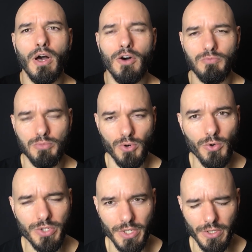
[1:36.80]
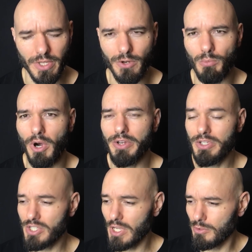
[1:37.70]
of protein that our body
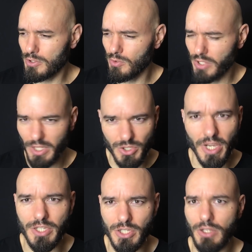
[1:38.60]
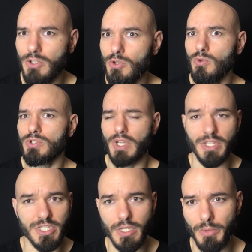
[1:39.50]
is able to digest and use and
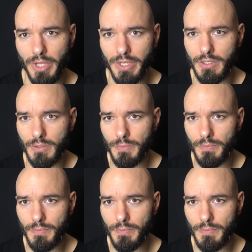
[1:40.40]
assimilate.